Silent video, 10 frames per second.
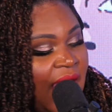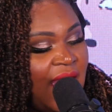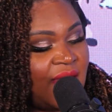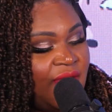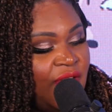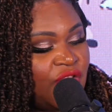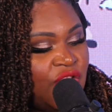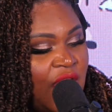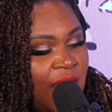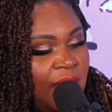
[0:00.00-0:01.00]
I didn't feel
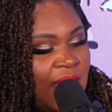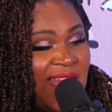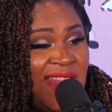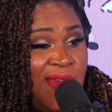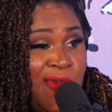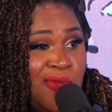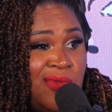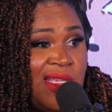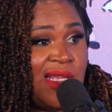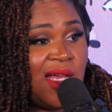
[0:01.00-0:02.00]
ashamed. I didn't even feel
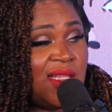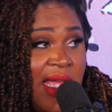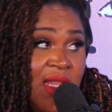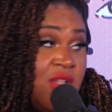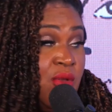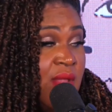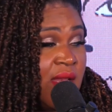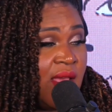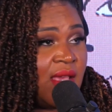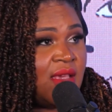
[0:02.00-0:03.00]
ugly. I looked cute that
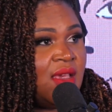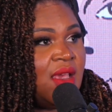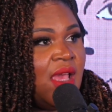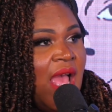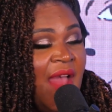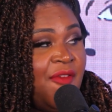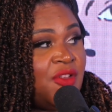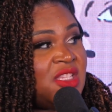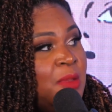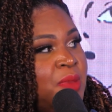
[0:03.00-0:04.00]
day. I felt
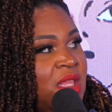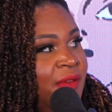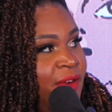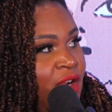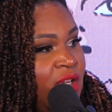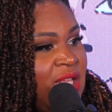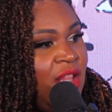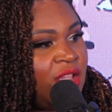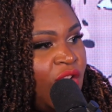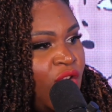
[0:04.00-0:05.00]
sympathy for her because I
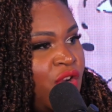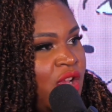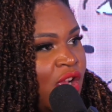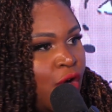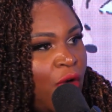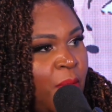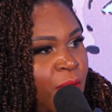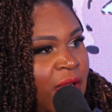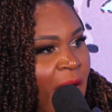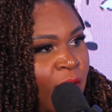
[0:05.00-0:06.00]
looked at her
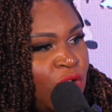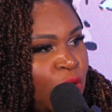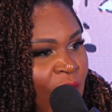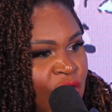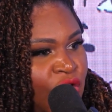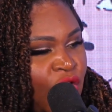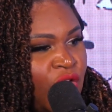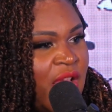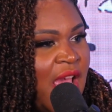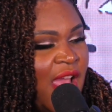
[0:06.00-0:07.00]
crumpled Howard sweatshirt
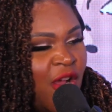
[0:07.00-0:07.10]
and her